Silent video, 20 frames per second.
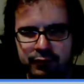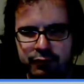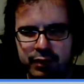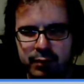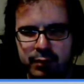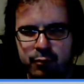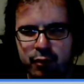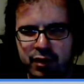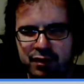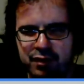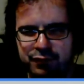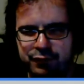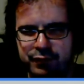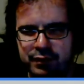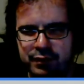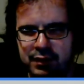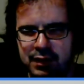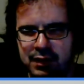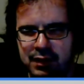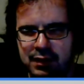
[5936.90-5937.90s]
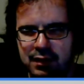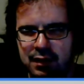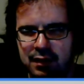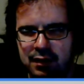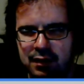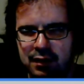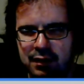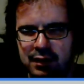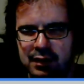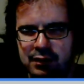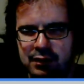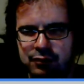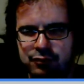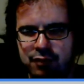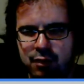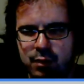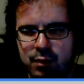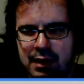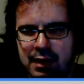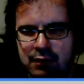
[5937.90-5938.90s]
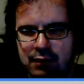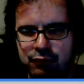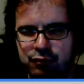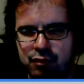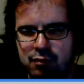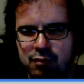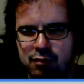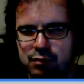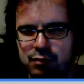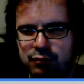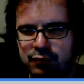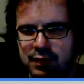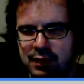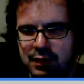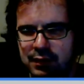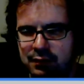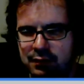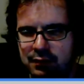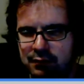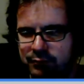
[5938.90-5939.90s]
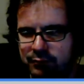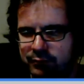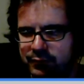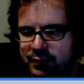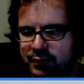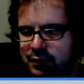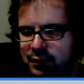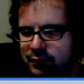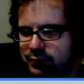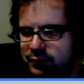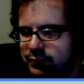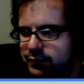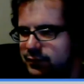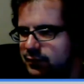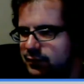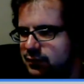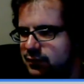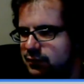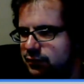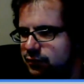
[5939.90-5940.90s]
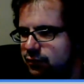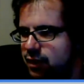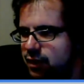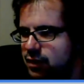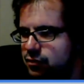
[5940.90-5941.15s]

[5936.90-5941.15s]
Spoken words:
Rick Moyer for the intro and outro music. He does a great